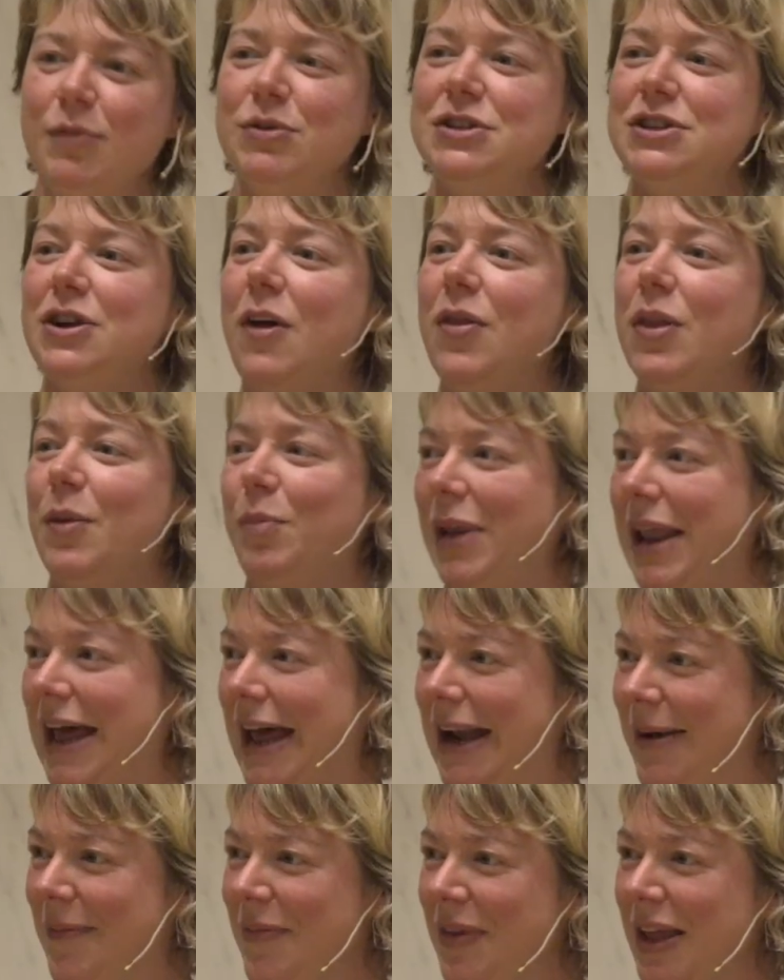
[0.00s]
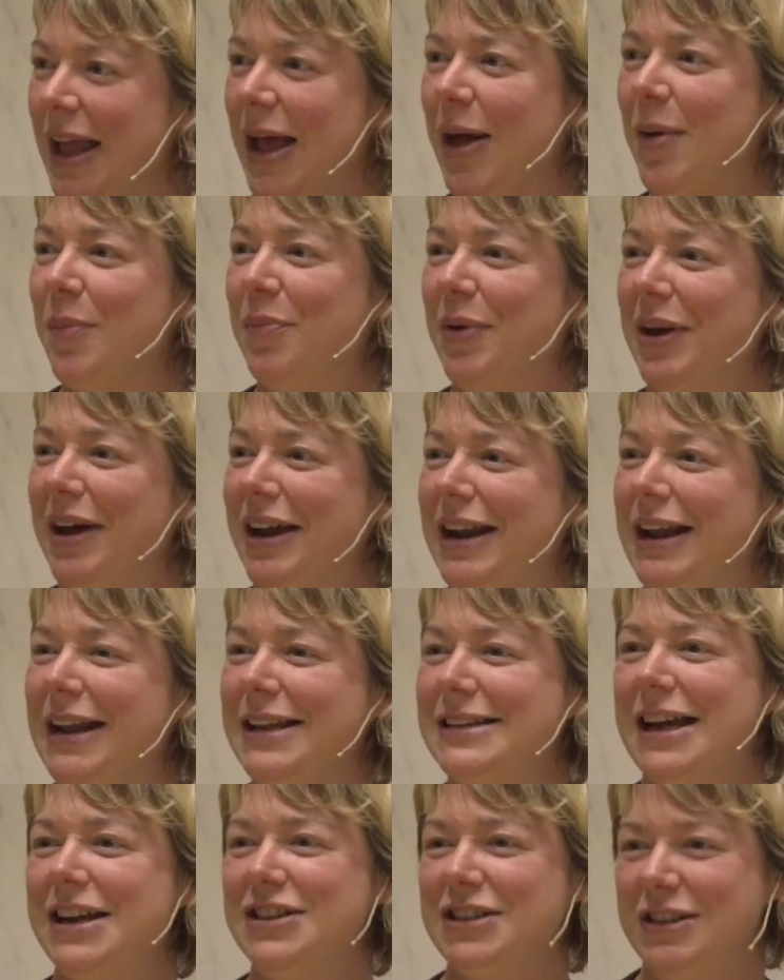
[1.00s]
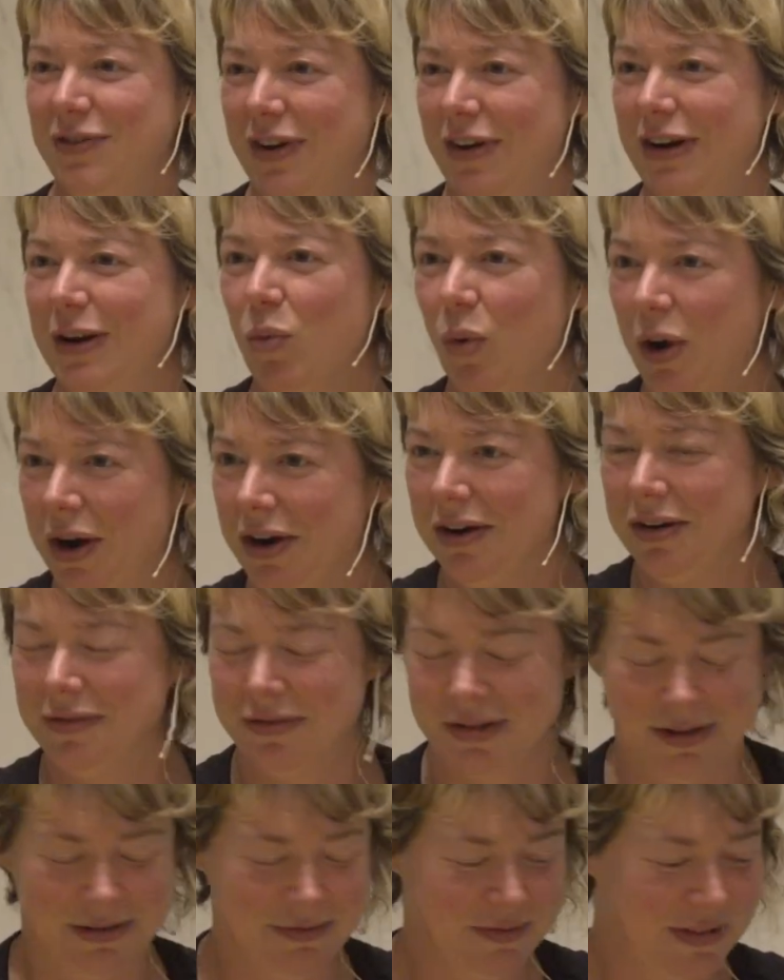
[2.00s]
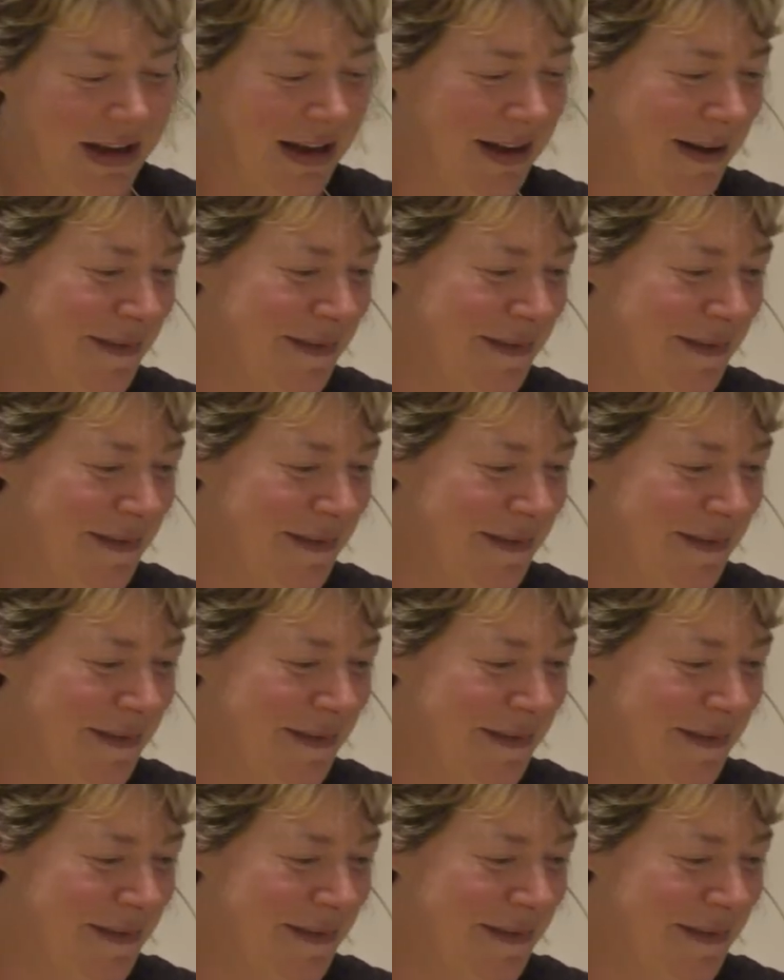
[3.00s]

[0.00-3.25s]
That was not the plan, but it's actually very wonderful.